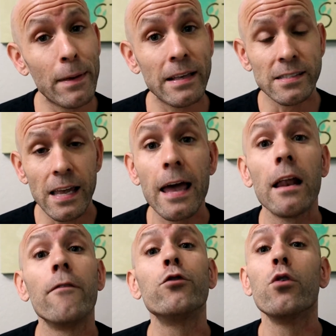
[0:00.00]
being said,
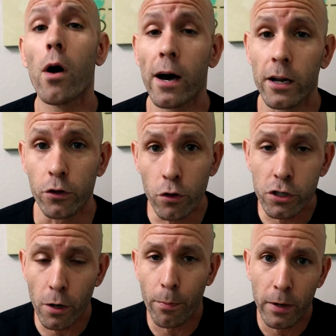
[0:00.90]
if you know how to use
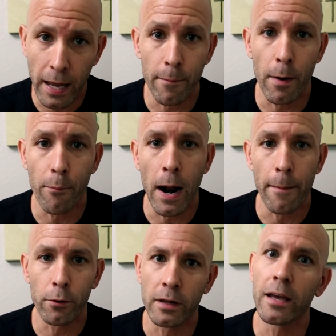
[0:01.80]
your camera
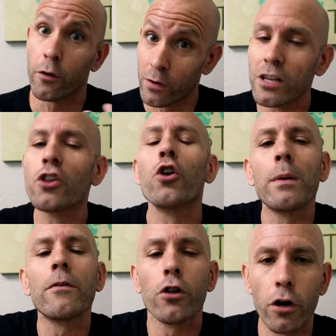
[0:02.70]
properly, and there is a little bit
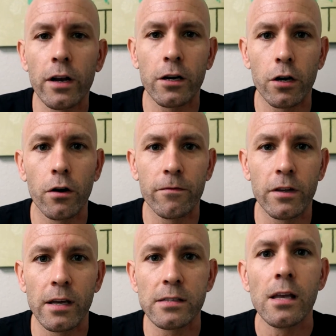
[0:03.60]
of a learning curve to
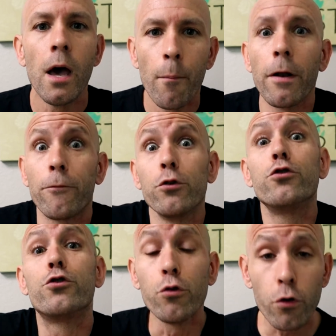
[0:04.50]
this, but if you
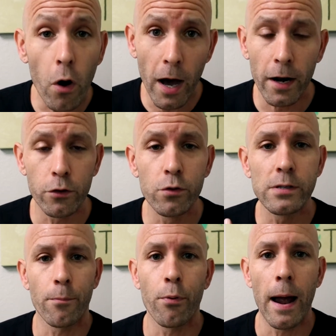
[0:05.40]
do know how to use
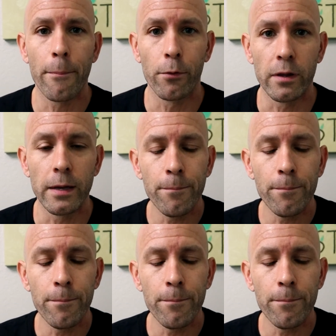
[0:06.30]
it properly,